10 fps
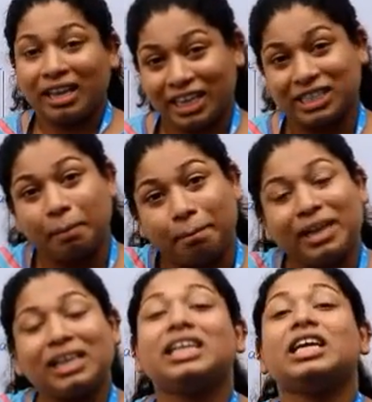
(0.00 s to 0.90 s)
is
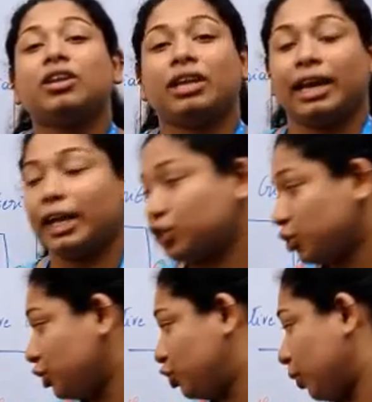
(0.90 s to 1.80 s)
building
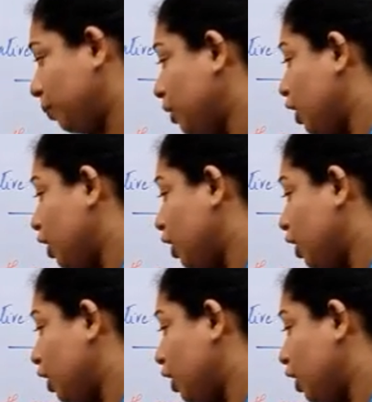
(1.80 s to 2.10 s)
relationship.